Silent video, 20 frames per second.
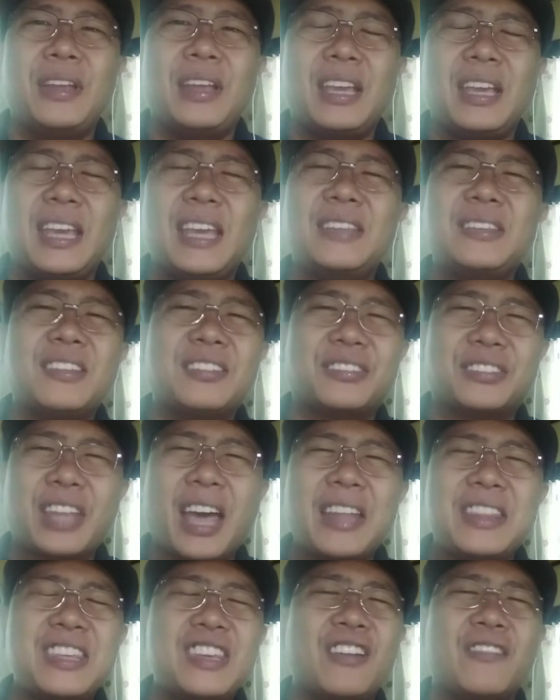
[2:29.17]
In the
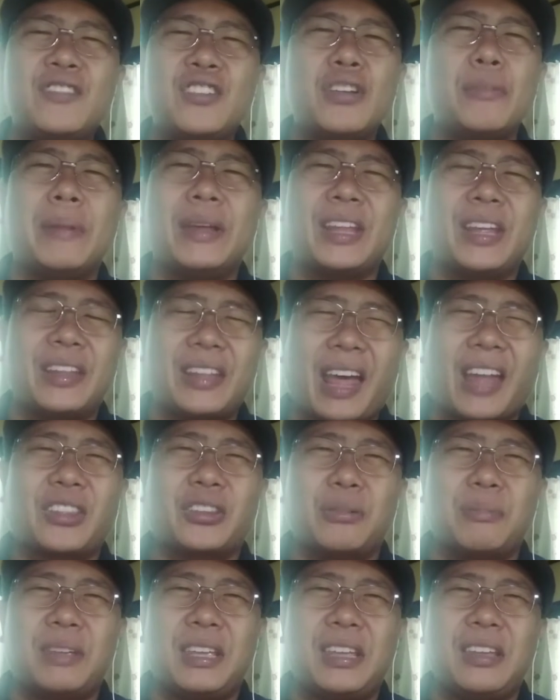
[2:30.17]
study of human
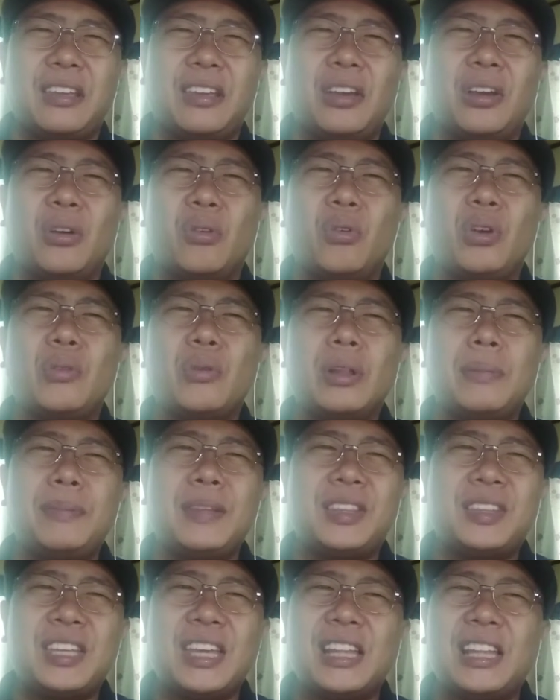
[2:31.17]
anatomy, we will be
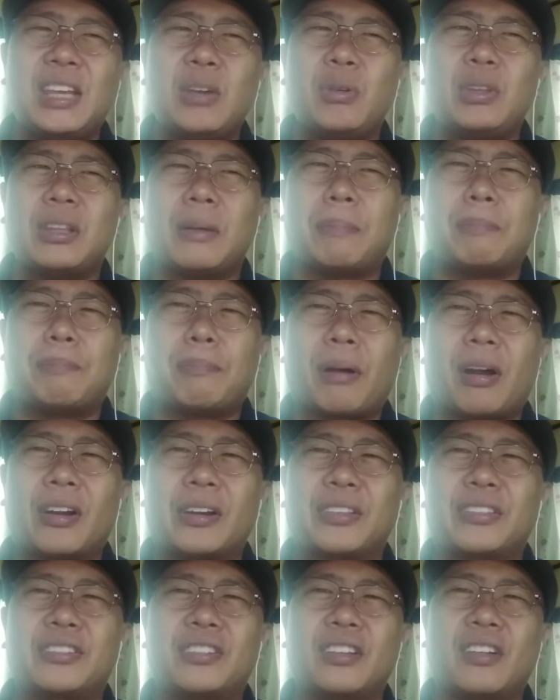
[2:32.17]
dealing with the
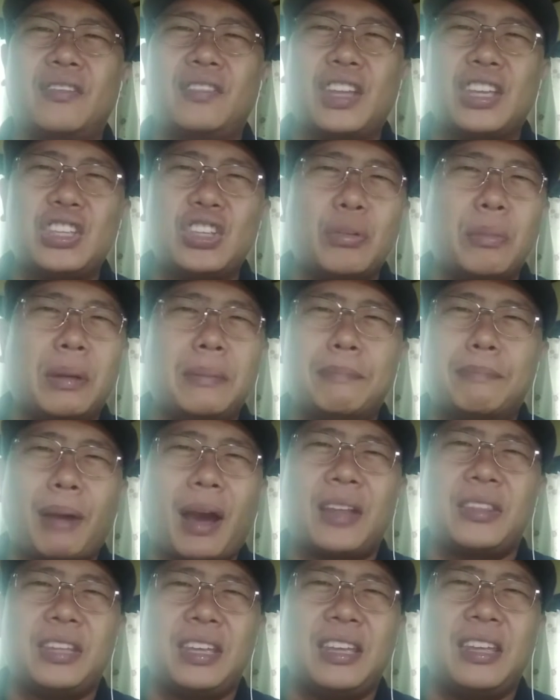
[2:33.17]
parts of the human
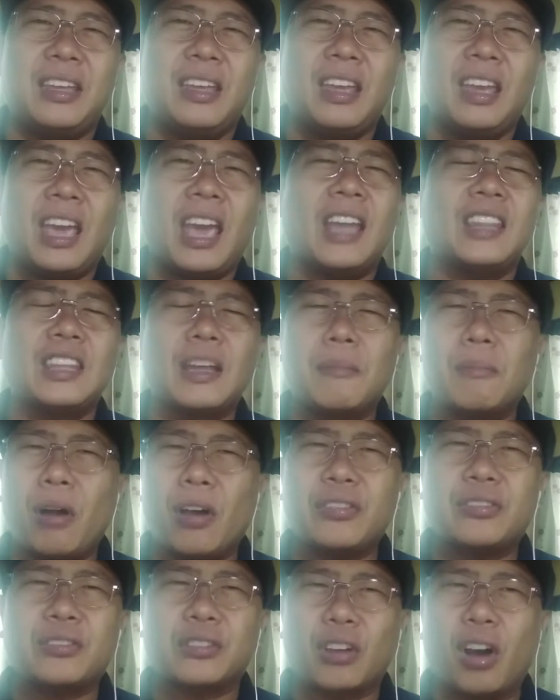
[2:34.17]
body, and the
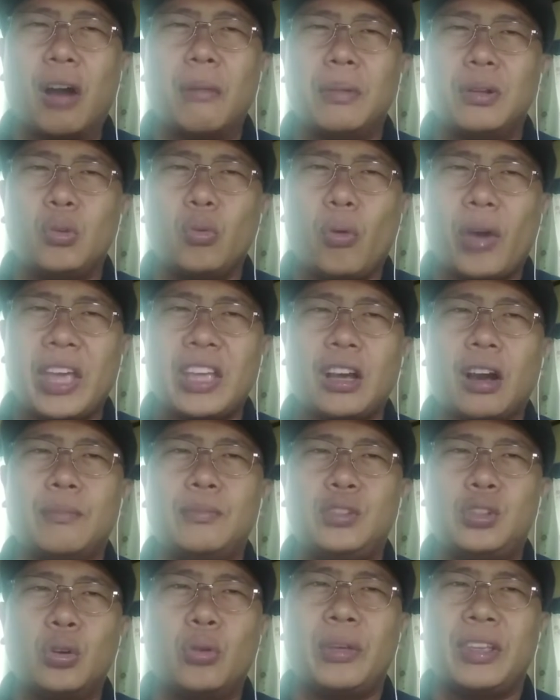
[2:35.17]
most common way
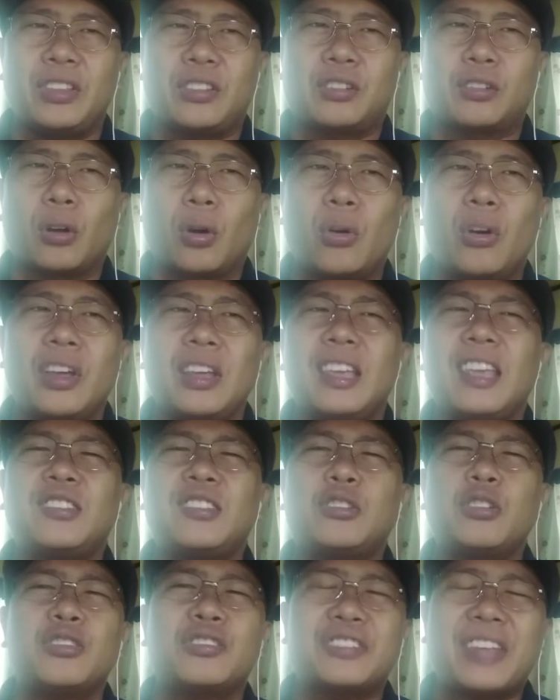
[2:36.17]
of doing so is
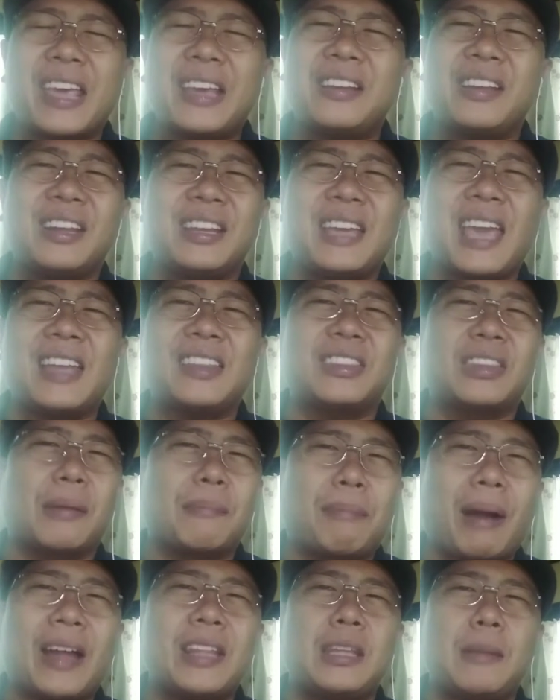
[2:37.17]
to segregate the
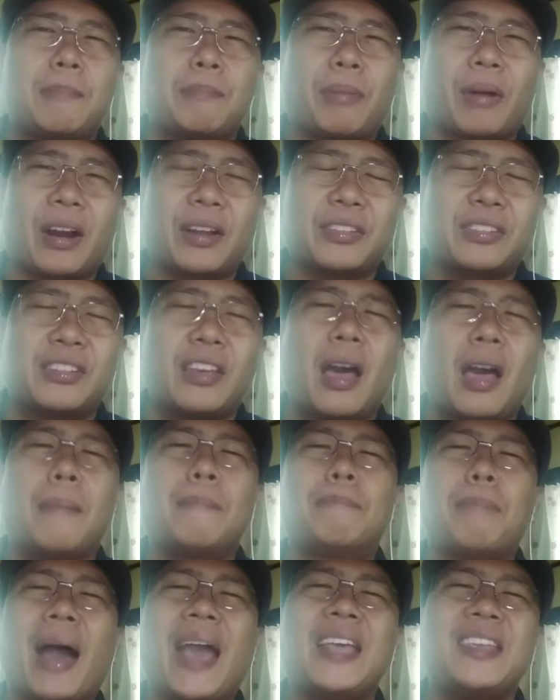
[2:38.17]
body parts
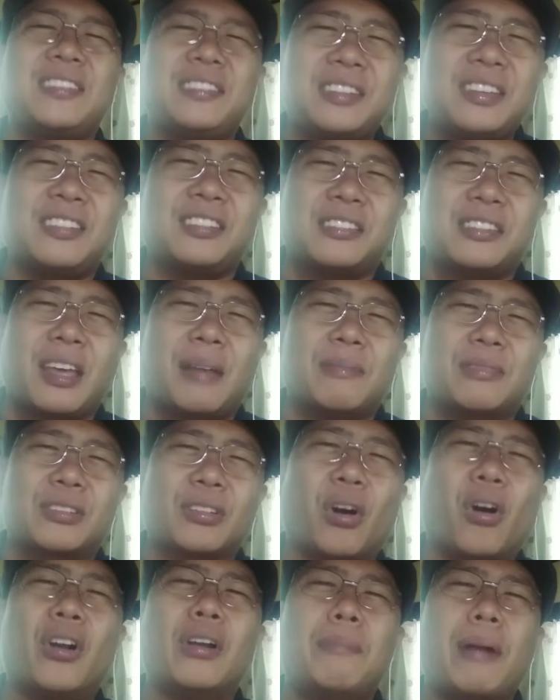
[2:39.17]
by systems
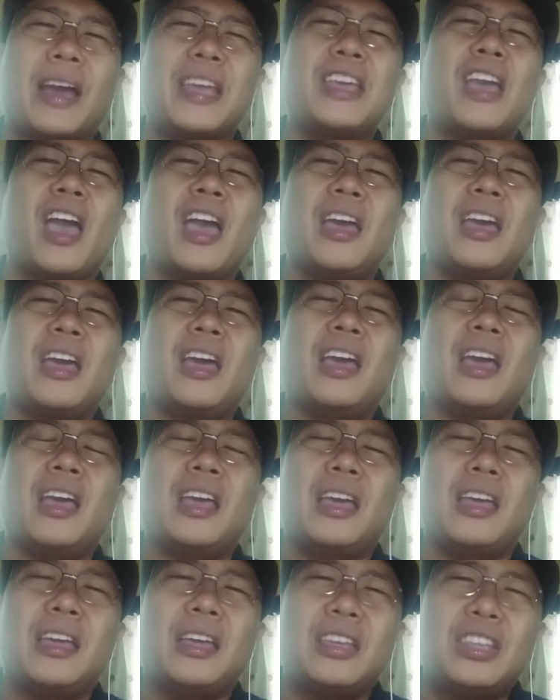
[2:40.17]
or by
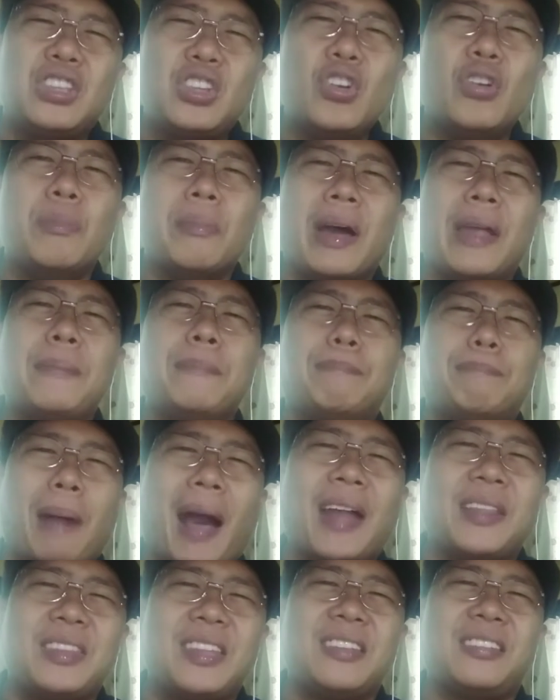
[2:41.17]
human
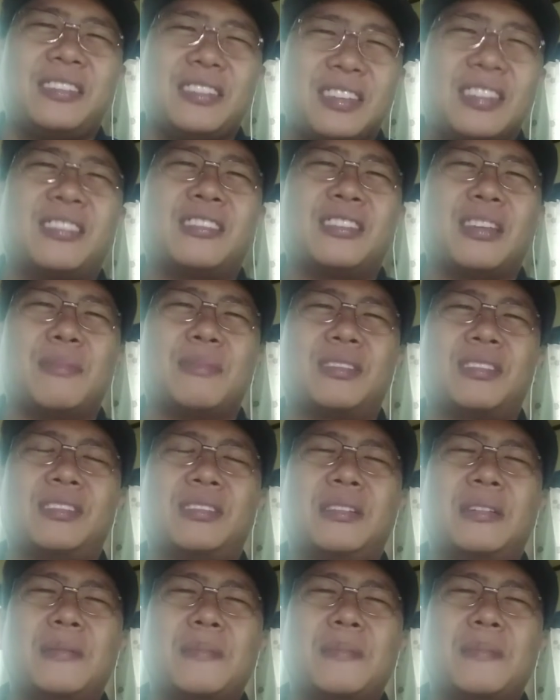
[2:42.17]
body systems.